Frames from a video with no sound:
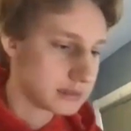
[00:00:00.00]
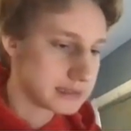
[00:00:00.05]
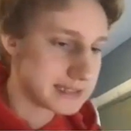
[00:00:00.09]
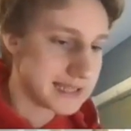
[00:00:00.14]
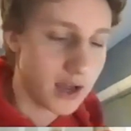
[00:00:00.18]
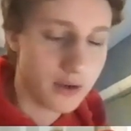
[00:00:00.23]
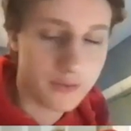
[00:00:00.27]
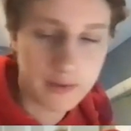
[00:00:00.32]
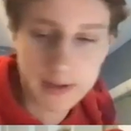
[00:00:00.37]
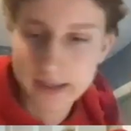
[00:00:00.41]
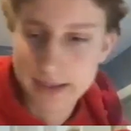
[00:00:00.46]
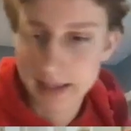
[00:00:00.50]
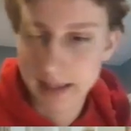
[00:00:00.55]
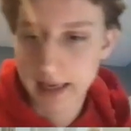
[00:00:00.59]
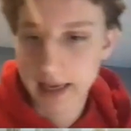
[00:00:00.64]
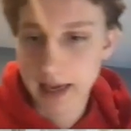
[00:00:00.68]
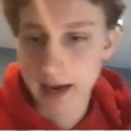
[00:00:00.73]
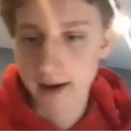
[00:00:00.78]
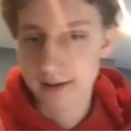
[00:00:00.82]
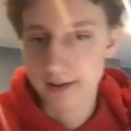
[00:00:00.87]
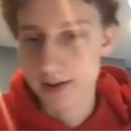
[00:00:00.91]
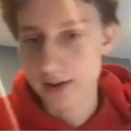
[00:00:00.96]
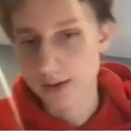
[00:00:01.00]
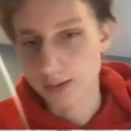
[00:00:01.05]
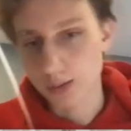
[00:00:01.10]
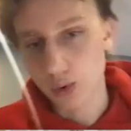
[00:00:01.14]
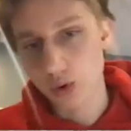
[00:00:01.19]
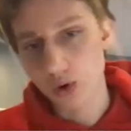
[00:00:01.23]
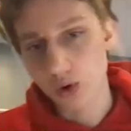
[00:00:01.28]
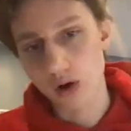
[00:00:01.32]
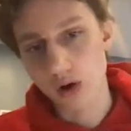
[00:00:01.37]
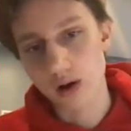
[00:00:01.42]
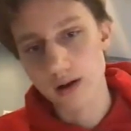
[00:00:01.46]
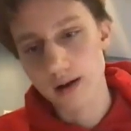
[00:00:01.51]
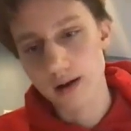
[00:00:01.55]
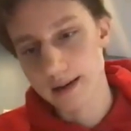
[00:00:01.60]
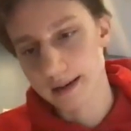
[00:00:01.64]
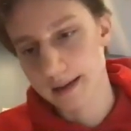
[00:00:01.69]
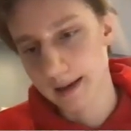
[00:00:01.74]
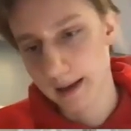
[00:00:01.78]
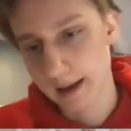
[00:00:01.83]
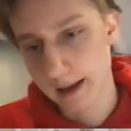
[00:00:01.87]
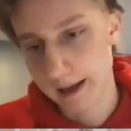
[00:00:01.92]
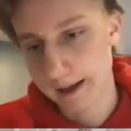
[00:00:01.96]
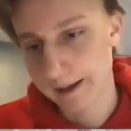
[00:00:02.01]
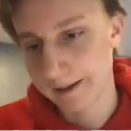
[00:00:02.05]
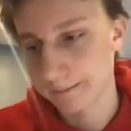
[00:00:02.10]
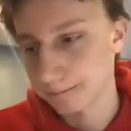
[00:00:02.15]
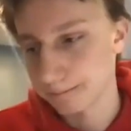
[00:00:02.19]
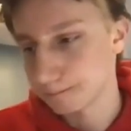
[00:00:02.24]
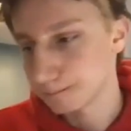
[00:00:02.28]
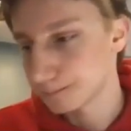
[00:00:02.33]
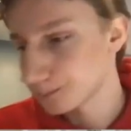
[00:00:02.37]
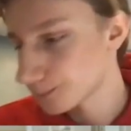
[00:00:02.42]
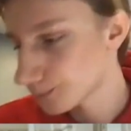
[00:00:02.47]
delve into the characters more. And